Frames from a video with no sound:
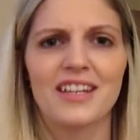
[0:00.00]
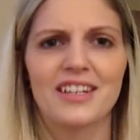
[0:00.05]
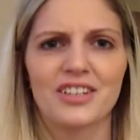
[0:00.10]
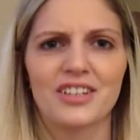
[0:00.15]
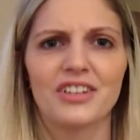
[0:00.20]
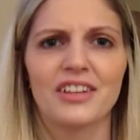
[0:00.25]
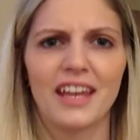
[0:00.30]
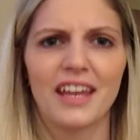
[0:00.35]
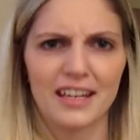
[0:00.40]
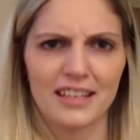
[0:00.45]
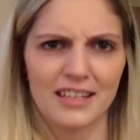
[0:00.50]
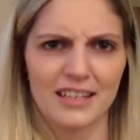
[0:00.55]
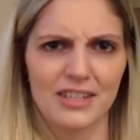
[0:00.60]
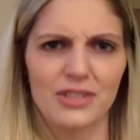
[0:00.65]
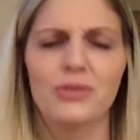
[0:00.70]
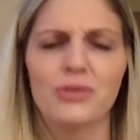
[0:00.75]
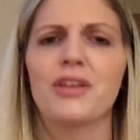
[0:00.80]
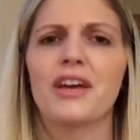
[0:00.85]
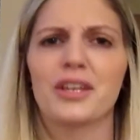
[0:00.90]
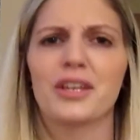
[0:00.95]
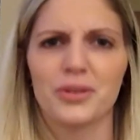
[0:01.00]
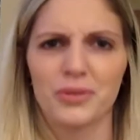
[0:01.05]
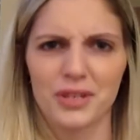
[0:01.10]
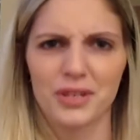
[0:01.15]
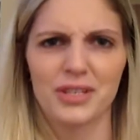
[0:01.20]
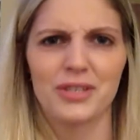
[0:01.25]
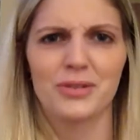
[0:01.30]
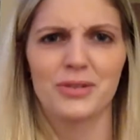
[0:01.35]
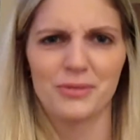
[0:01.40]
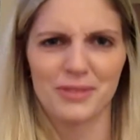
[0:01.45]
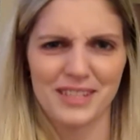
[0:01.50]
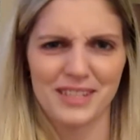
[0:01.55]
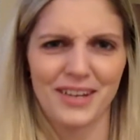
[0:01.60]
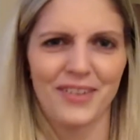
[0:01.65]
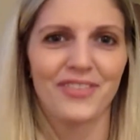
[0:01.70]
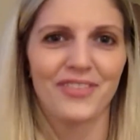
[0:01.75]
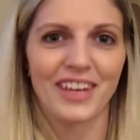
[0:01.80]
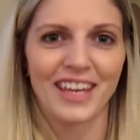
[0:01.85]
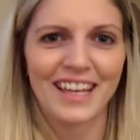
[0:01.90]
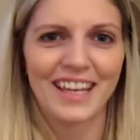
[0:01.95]
in your likeness so that you can do
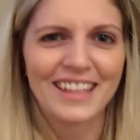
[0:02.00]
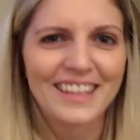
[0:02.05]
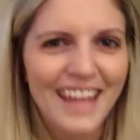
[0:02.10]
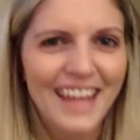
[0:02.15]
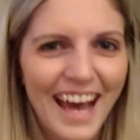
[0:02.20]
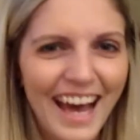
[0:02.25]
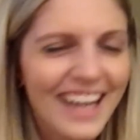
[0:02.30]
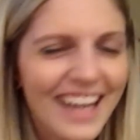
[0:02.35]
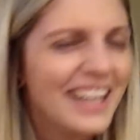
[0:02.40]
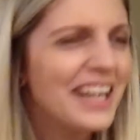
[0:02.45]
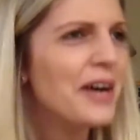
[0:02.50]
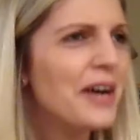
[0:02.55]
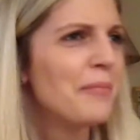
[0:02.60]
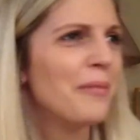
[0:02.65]
stuff like that.